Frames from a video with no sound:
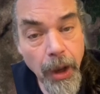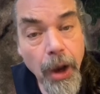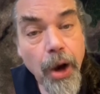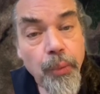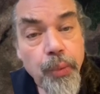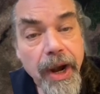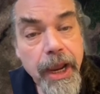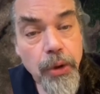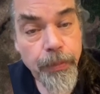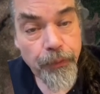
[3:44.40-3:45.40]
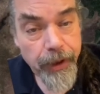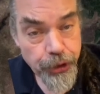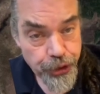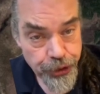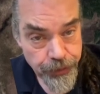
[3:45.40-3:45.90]
A rail
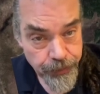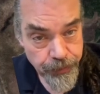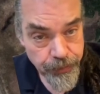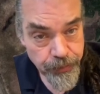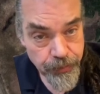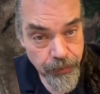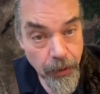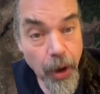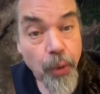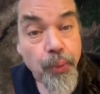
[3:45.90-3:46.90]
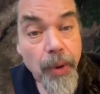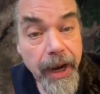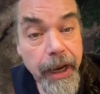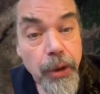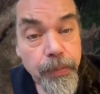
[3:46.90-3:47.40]
bridge. A
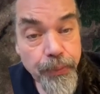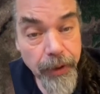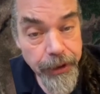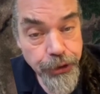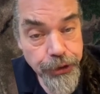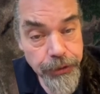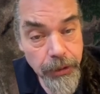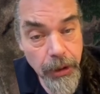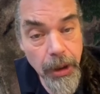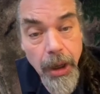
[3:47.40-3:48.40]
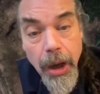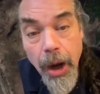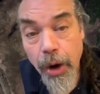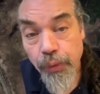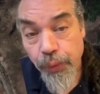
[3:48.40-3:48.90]
rail bridge.
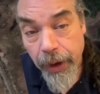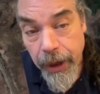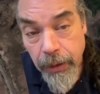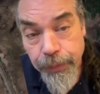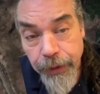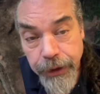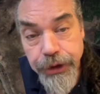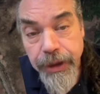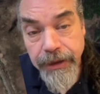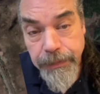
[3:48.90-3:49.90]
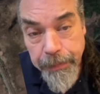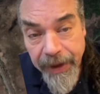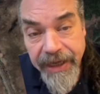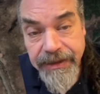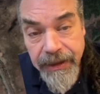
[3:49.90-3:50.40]
A rail bridge that's
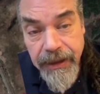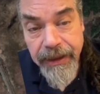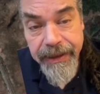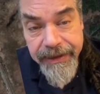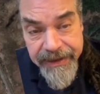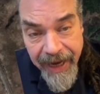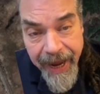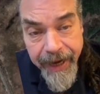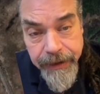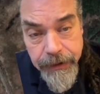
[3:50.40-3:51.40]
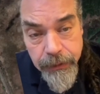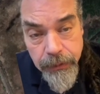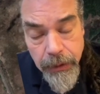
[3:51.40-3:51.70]
basically intact.